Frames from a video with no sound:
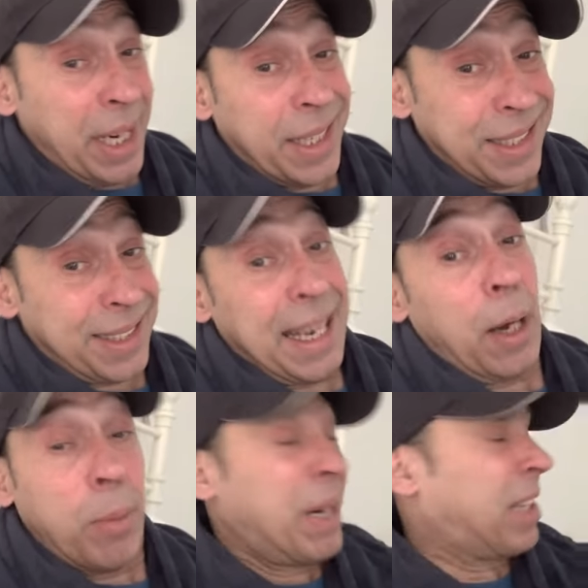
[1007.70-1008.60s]

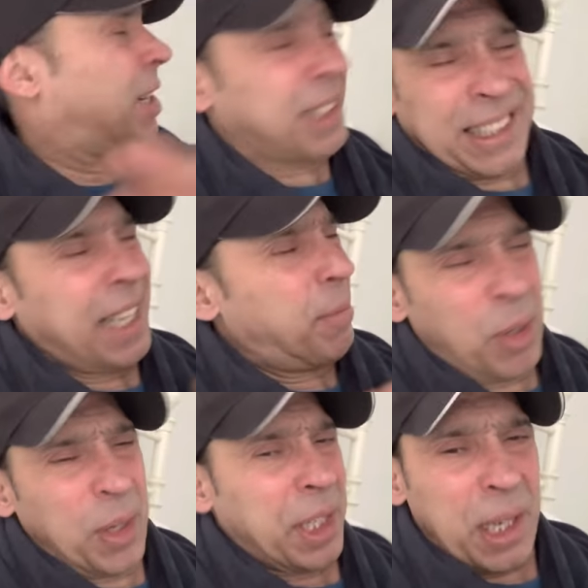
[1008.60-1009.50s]
Scout. But I can't say, I'm not
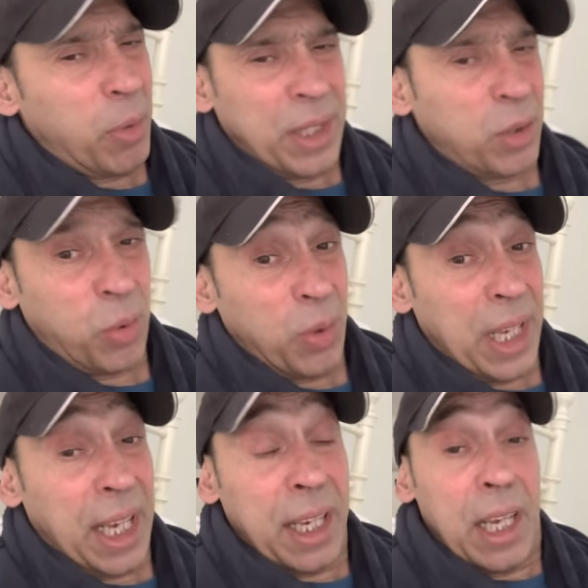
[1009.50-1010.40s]
going to go into all
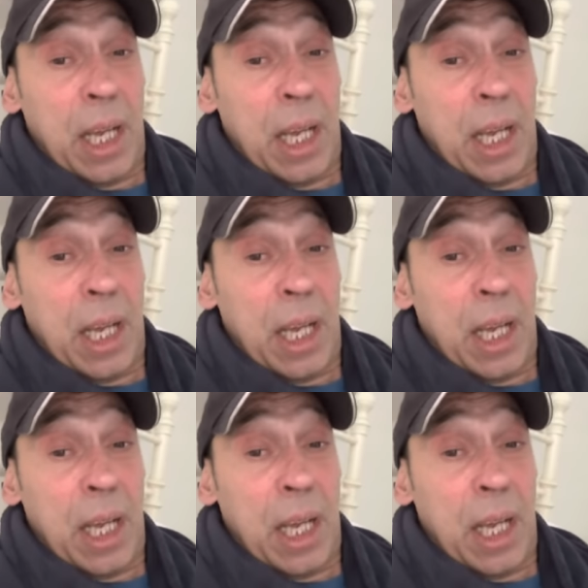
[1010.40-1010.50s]
that.